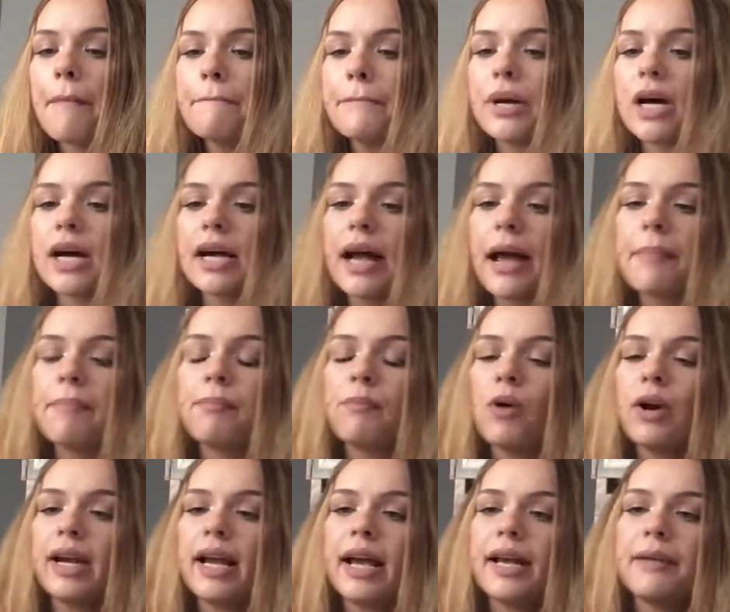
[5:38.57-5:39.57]
But I
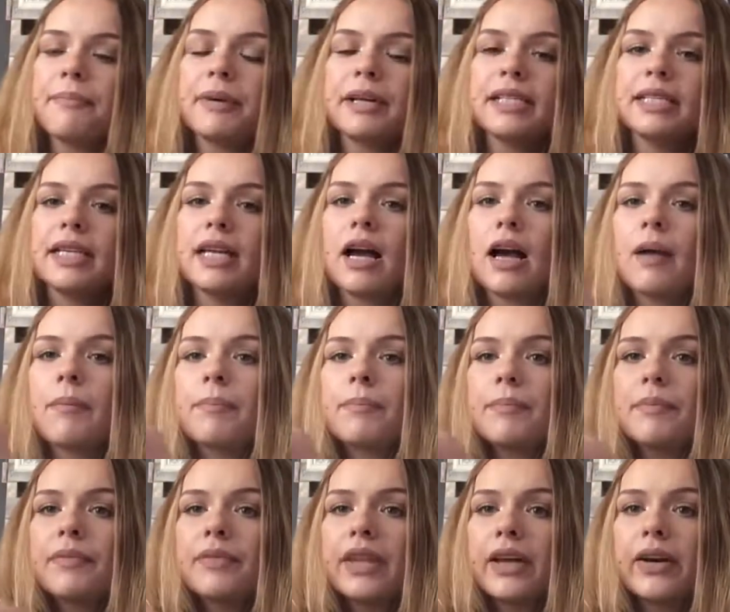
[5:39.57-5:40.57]
went ahead and picked it up.
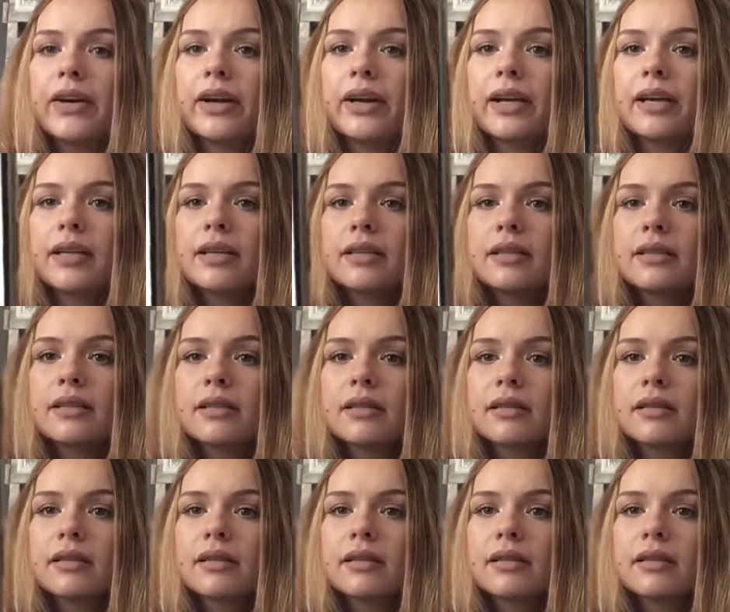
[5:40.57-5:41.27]
There it is.